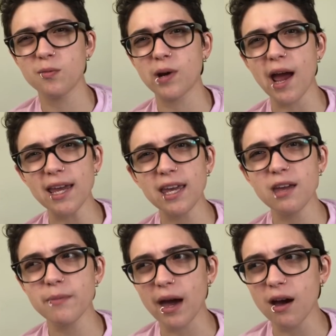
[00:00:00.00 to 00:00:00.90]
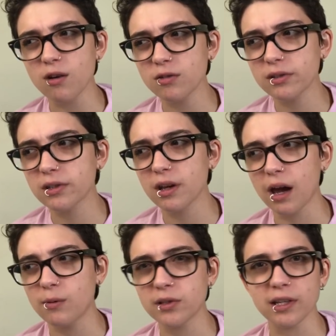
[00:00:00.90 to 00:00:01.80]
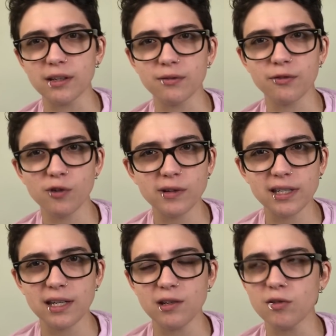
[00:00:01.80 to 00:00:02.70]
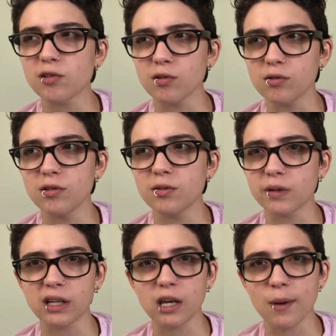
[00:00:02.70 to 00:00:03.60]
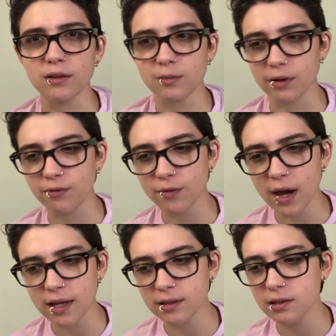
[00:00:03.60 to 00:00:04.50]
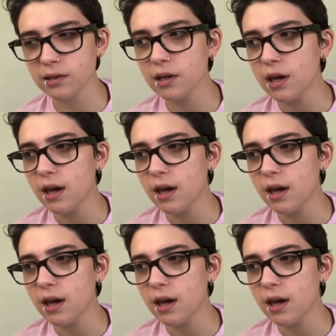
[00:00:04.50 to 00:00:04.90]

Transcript: When I came out, I was like 14 years old when I came out to my friends.